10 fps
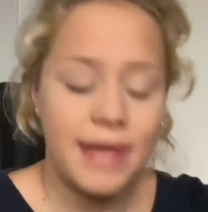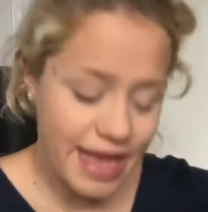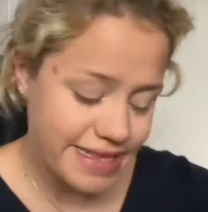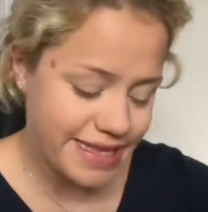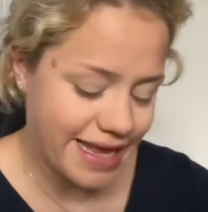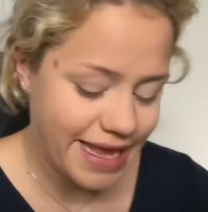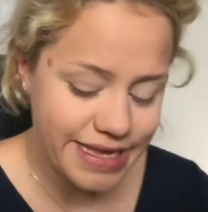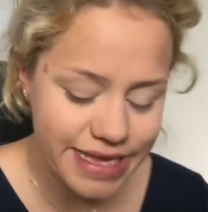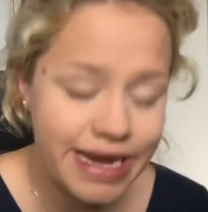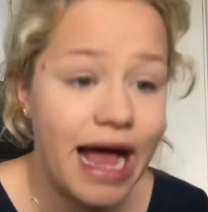
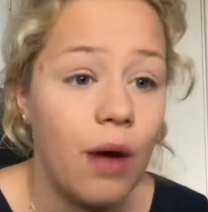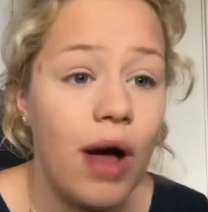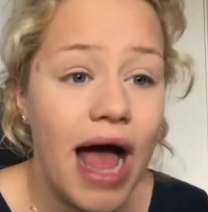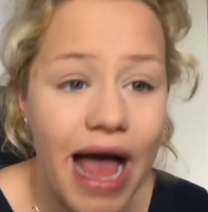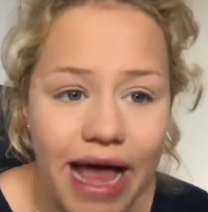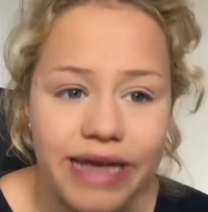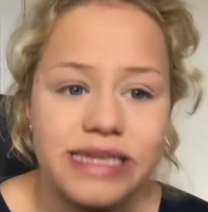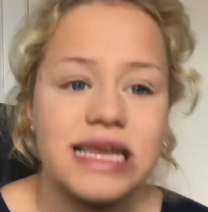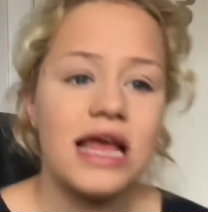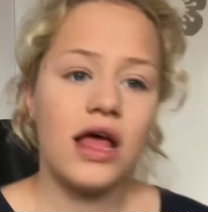Italy's an hour
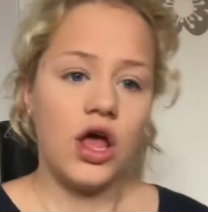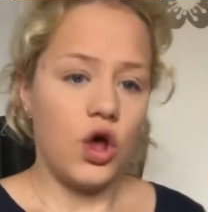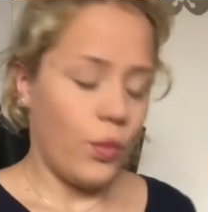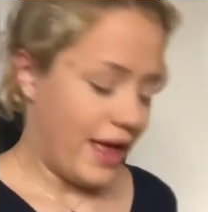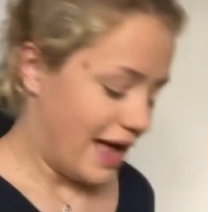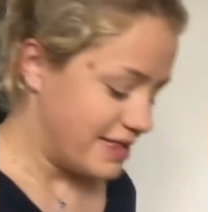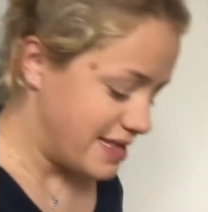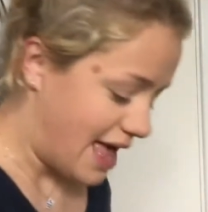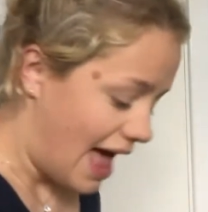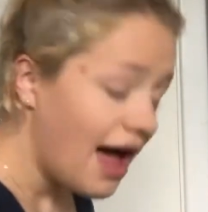ahead, we had
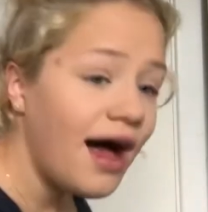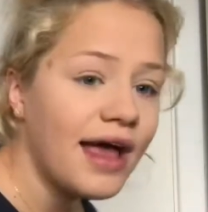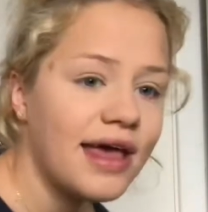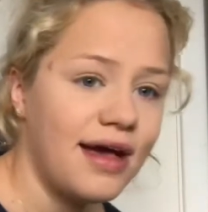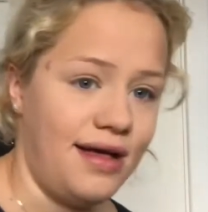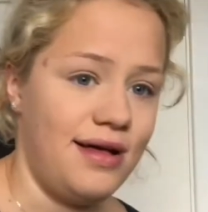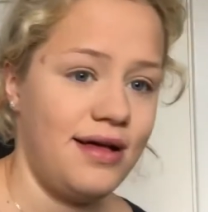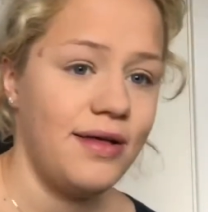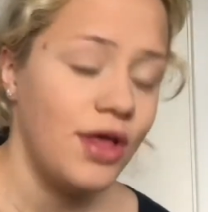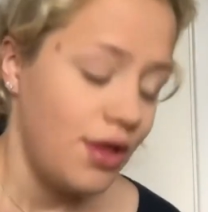to get a hire
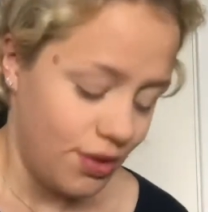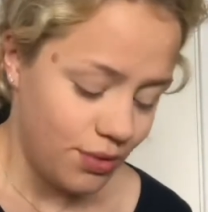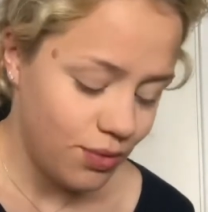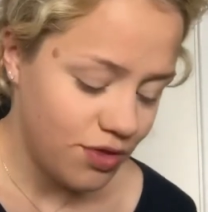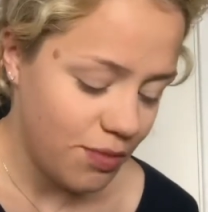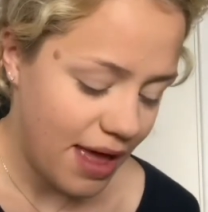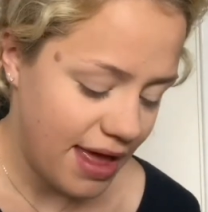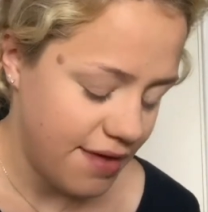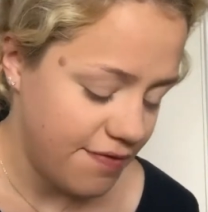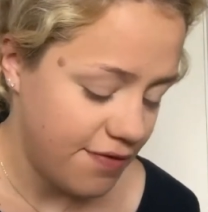car all the
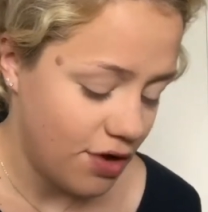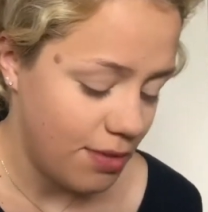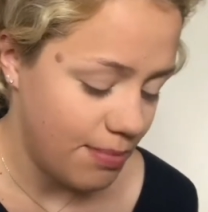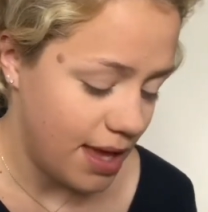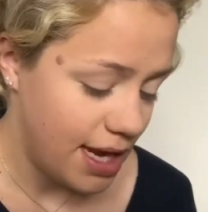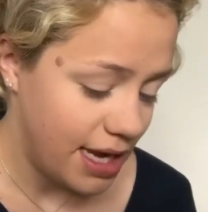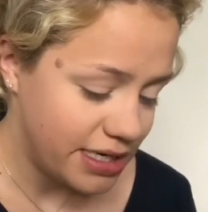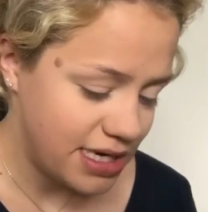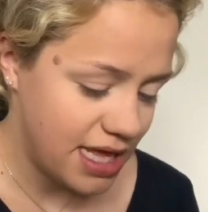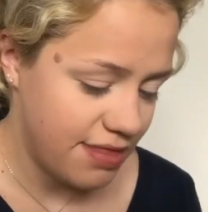way from
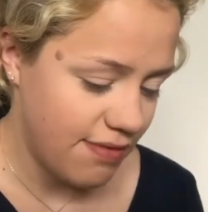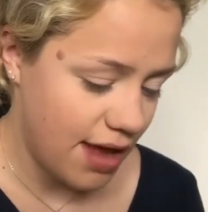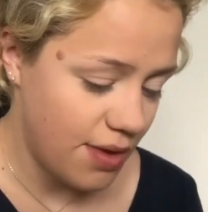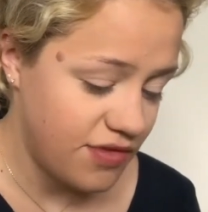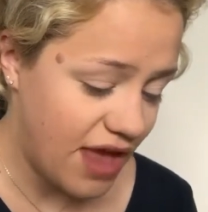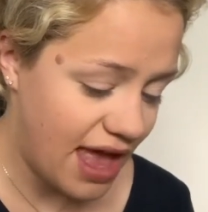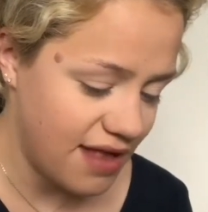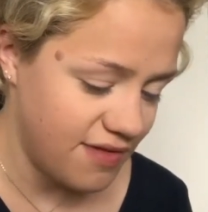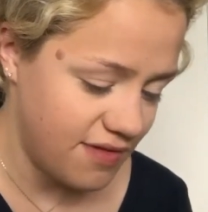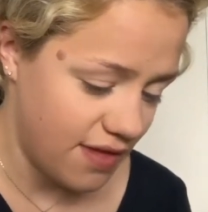London Heathrow,
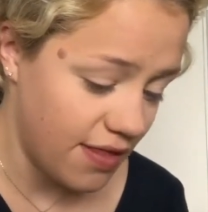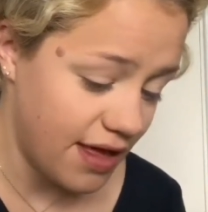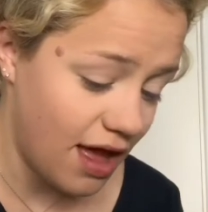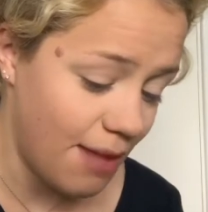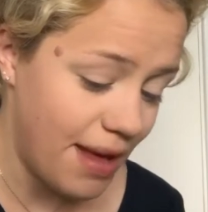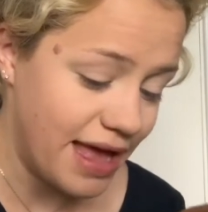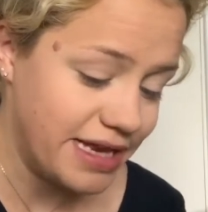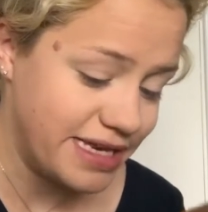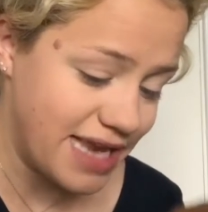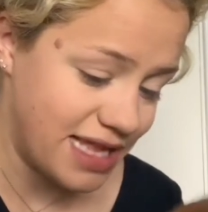change the car back
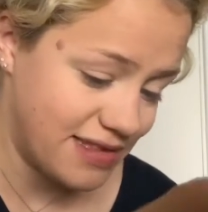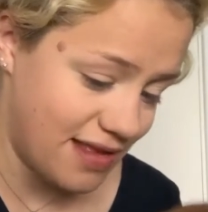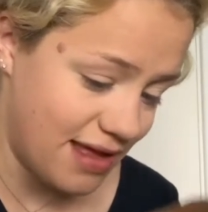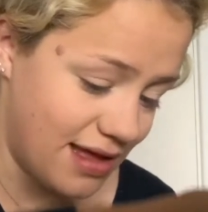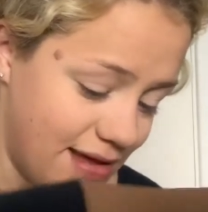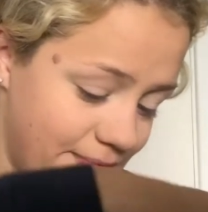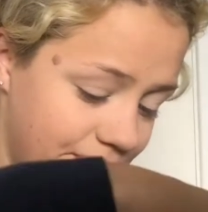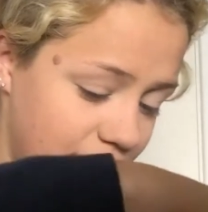into Dad's car